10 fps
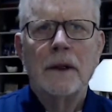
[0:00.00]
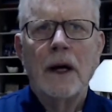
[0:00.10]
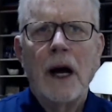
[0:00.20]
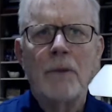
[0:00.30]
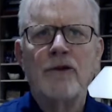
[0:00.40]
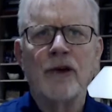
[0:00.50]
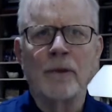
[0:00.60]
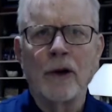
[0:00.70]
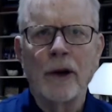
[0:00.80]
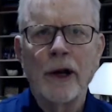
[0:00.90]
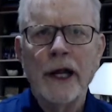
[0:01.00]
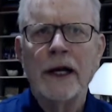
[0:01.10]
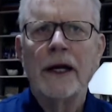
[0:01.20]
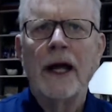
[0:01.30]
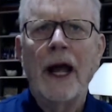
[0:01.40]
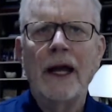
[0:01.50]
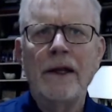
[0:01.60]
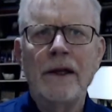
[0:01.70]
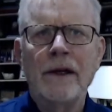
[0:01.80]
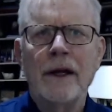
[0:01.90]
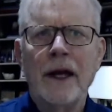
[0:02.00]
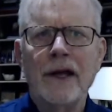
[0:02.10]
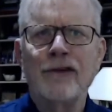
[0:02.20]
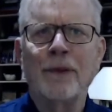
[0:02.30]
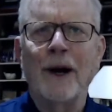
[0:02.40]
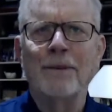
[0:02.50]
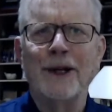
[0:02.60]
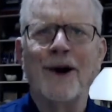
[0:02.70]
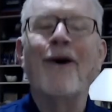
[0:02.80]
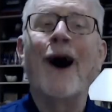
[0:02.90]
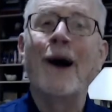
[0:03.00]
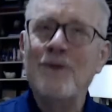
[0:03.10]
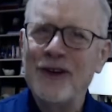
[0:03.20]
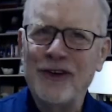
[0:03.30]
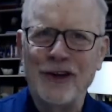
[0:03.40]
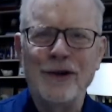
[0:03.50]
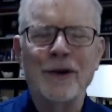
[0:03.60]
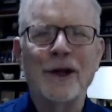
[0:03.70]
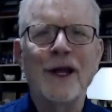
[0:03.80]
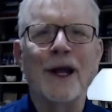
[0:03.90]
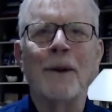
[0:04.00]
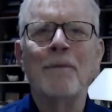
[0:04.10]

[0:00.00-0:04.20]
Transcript: I'm Jim Clary, and as you probably know, I'm the Senior Geek.